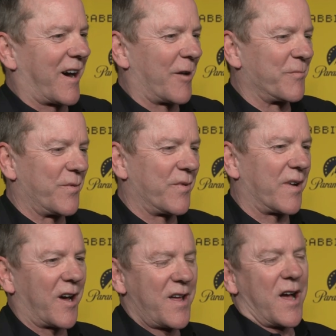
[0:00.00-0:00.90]
I'm
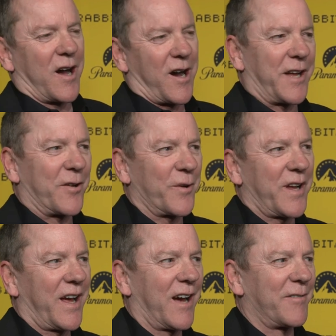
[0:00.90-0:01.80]
I do not
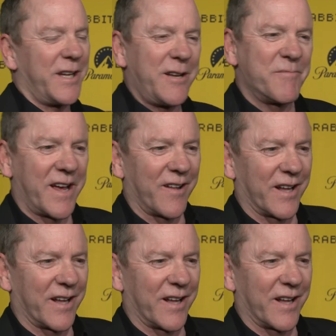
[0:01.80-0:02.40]
have email.